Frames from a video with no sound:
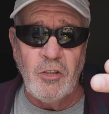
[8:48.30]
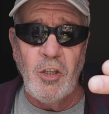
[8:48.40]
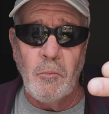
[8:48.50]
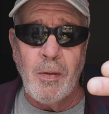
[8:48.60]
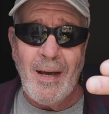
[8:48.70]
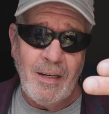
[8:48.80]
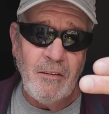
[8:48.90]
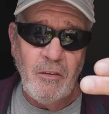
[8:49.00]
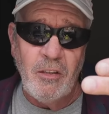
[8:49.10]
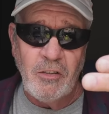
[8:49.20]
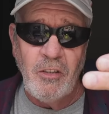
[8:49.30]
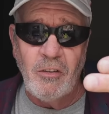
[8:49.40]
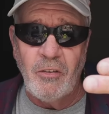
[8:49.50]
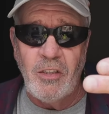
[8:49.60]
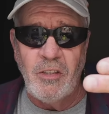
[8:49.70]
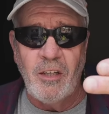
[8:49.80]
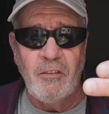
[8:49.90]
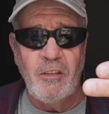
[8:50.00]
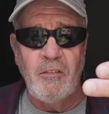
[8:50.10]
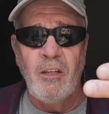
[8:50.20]
shoot a bracket. It'll shoot 3
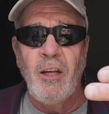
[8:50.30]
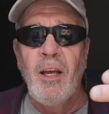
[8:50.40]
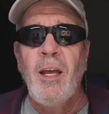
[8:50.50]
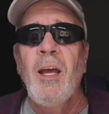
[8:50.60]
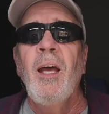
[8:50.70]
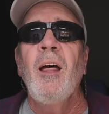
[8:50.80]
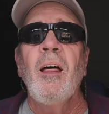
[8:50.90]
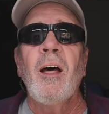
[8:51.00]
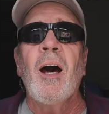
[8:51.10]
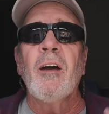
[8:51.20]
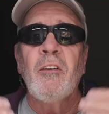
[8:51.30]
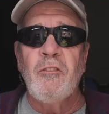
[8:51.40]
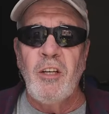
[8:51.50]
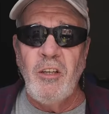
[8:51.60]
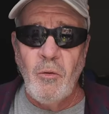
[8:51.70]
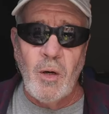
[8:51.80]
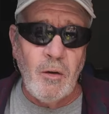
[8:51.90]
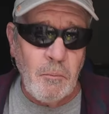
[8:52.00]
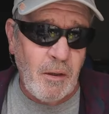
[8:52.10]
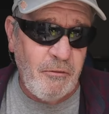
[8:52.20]
shots of it. I'll continue on
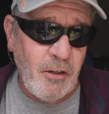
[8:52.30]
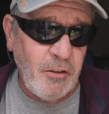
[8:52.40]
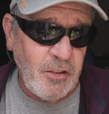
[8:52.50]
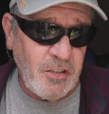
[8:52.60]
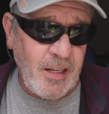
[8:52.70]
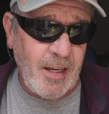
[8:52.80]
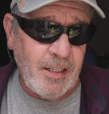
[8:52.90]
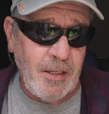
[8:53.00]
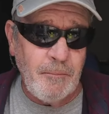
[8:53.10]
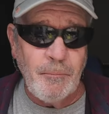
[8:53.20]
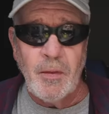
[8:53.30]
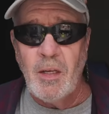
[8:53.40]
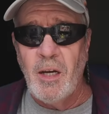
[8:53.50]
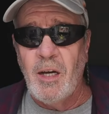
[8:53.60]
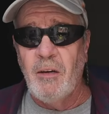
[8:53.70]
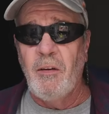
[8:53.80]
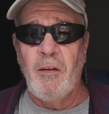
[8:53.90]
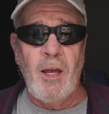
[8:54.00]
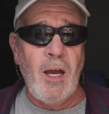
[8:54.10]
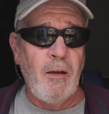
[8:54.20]
with my focus stacking
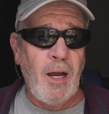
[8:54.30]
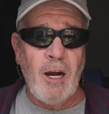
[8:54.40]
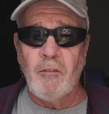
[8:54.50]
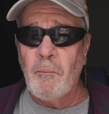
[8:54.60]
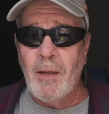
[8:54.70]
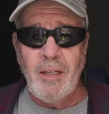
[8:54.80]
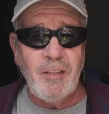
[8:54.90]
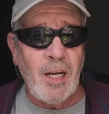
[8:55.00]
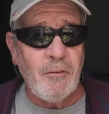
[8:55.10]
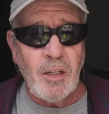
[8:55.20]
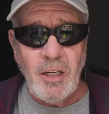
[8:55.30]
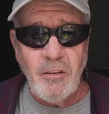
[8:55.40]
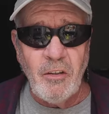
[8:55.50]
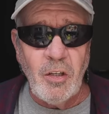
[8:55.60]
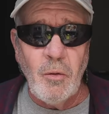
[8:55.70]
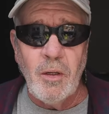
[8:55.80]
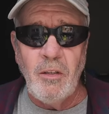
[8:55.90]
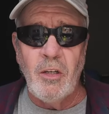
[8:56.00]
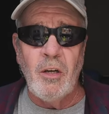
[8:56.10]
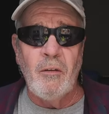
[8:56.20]
however many times I need to do it.
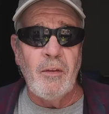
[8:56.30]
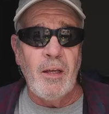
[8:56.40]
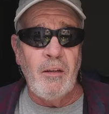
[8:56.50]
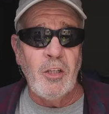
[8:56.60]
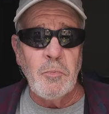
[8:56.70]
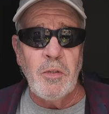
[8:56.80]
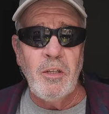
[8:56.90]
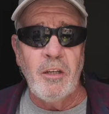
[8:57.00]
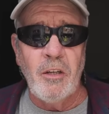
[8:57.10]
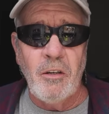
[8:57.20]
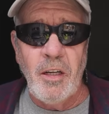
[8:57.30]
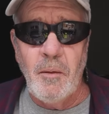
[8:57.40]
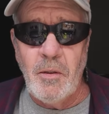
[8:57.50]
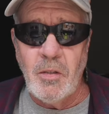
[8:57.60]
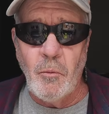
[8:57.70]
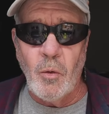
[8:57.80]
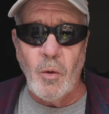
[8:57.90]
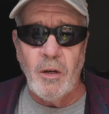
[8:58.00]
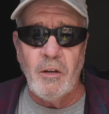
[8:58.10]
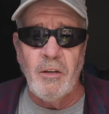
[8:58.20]
You know, in this particular image we're
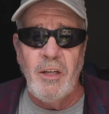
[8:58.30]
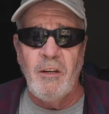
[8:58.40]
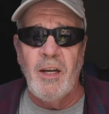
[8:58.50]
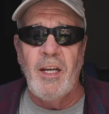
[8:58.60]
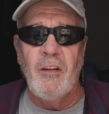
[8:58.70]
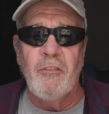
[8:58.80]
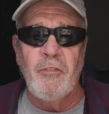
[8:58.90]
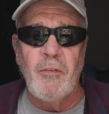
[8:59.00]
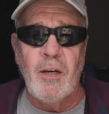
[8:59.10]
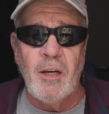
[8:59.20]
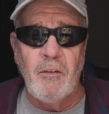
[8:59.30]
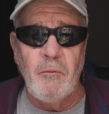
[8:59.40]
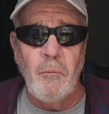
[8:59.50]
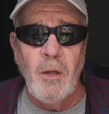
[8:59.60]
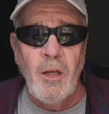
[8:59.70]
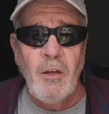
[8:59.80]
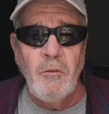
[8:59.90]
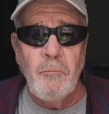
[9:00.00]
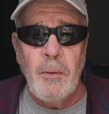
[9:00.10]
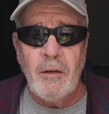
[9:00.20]
working on here, I had to
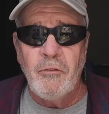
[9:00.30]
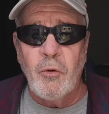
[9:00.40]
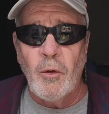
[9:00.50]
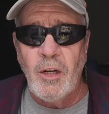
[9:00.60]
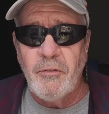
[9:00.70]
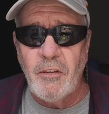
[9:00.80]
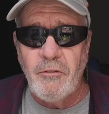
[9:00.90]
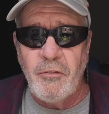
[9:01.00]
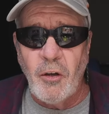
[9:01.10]
pick 4 different